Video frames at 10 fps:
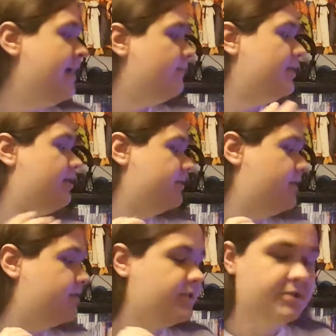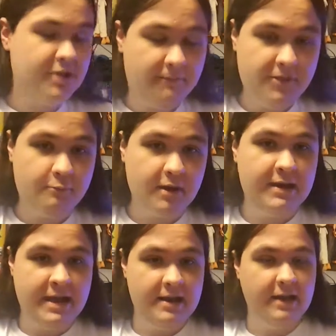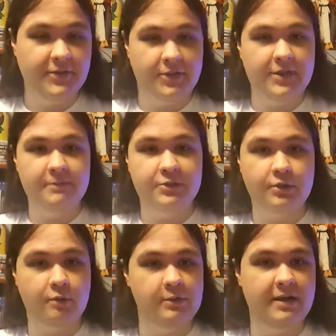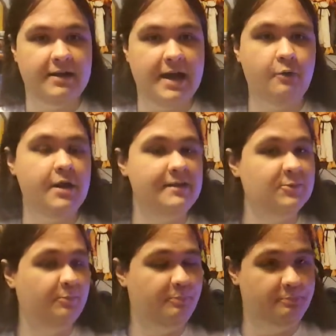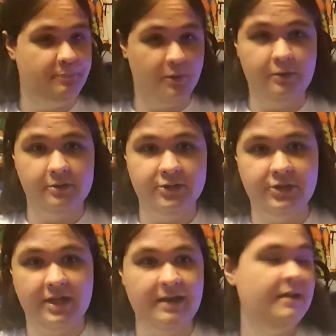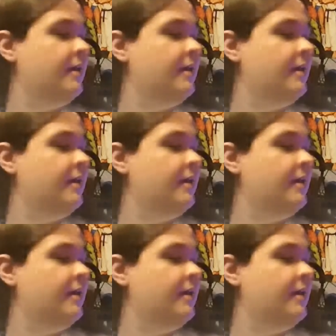Because the stuff that we're getting on the theme store right now is bullshit.